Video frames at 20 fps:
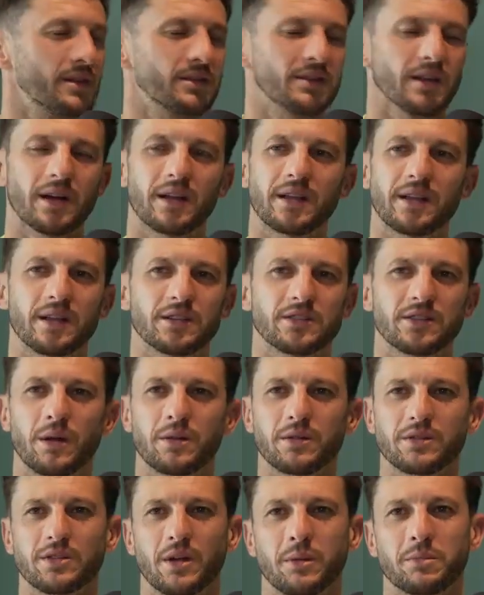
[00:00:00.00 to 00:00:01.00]
Exactly.
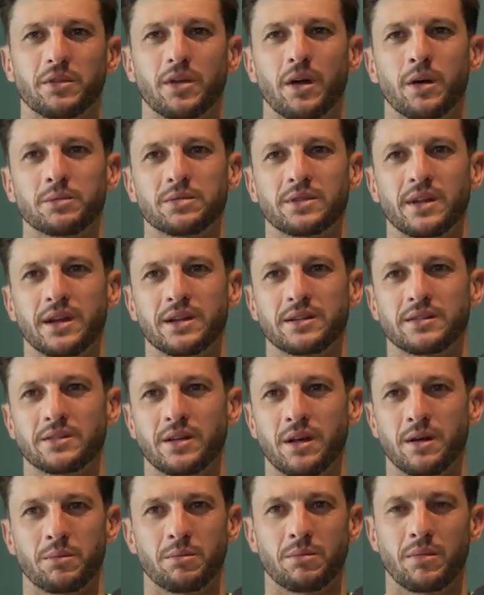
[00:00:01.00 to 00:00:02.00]
Sometimes there's
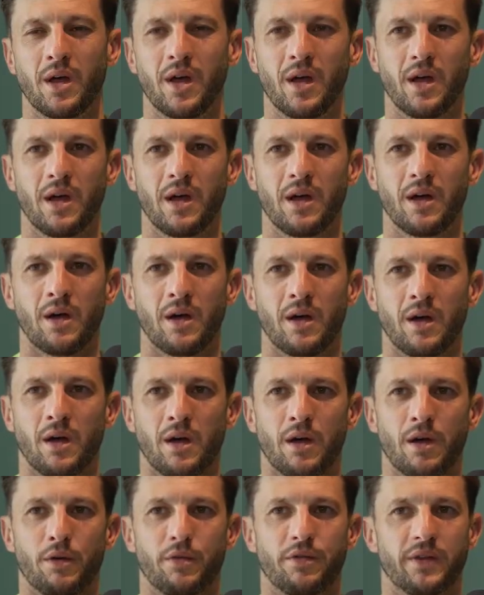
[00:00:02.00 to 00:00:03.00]
some
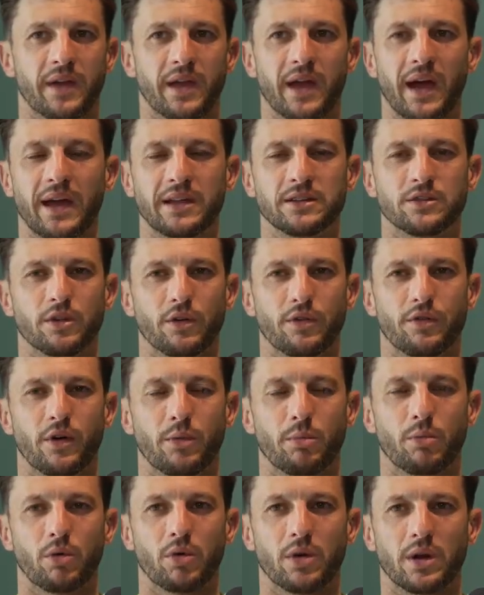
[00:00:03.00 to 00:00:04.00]
figureheads at
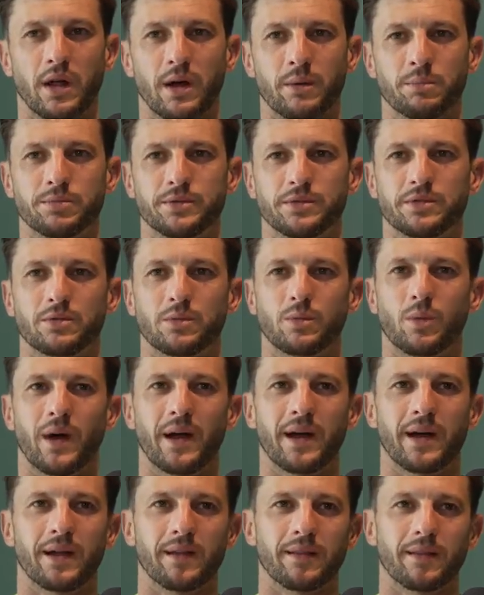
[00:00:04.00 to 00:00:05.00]
football clubs
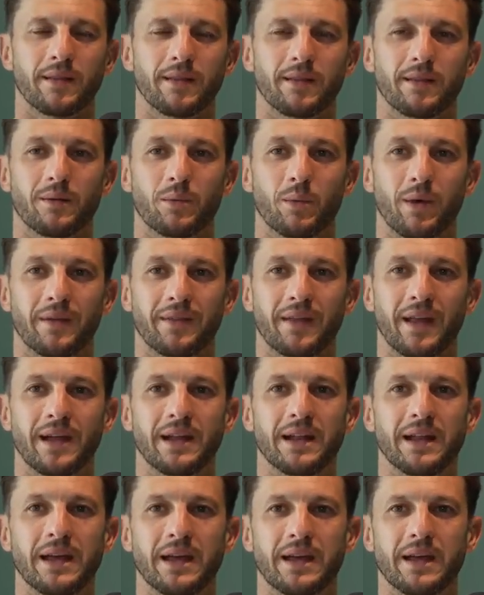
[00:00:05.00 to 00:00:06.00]
when
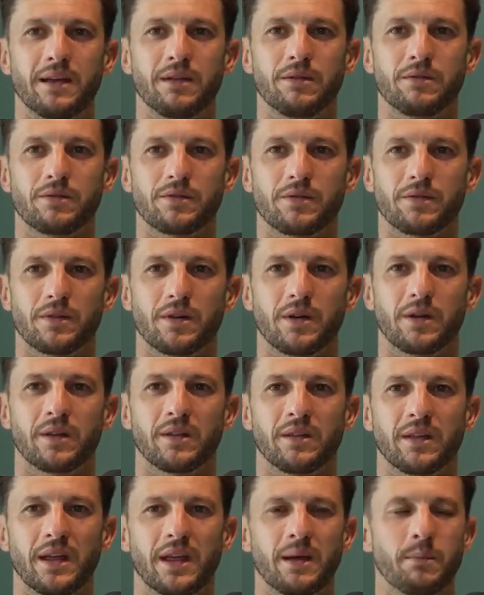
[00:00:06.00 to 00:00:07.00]
they leave,
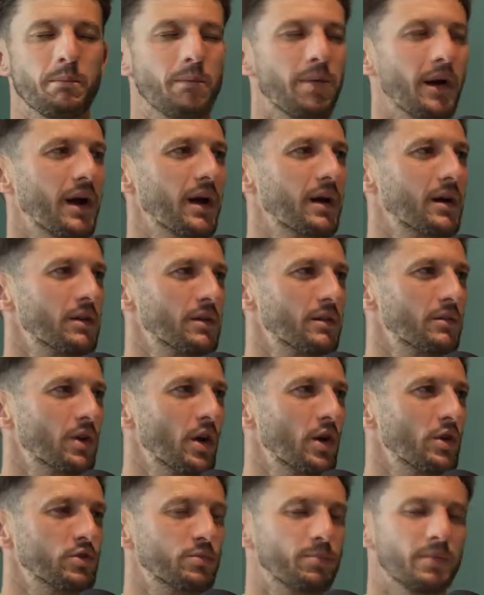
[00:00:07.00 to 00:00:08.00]
and the impact kind of
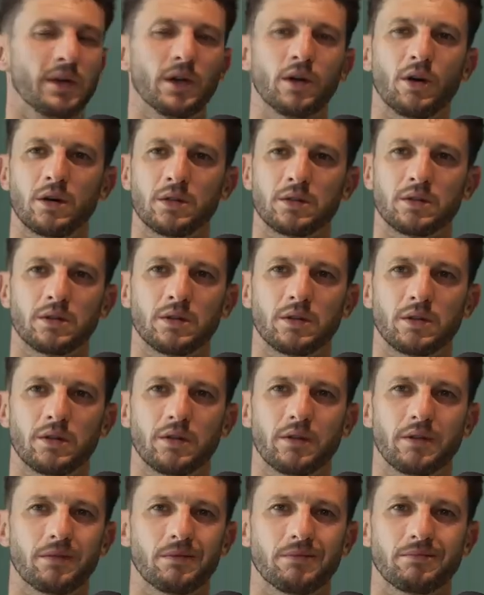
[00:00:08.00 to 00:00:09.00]
goes
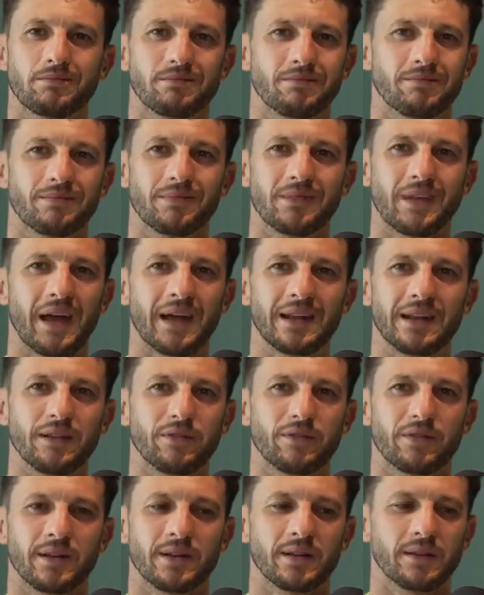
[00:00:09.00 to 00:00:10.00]
beyond
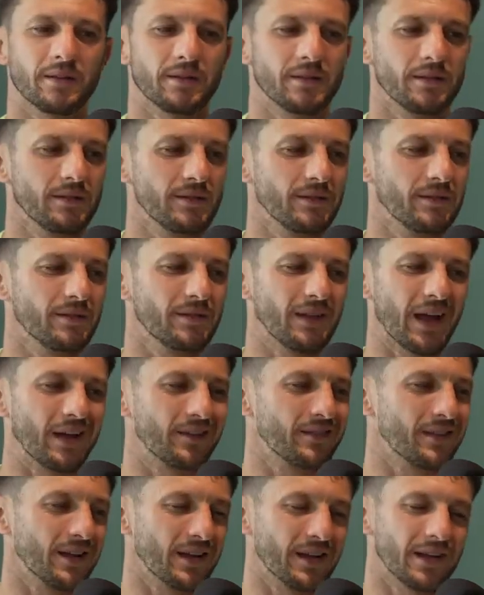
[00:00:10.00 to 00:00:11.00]
anything
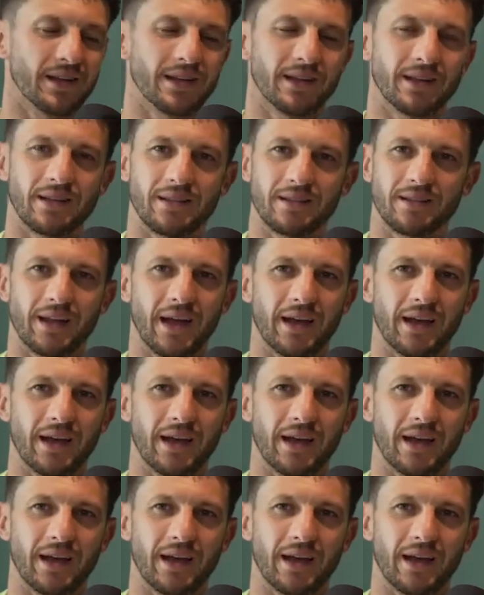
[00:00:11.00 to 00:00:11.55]
tactically,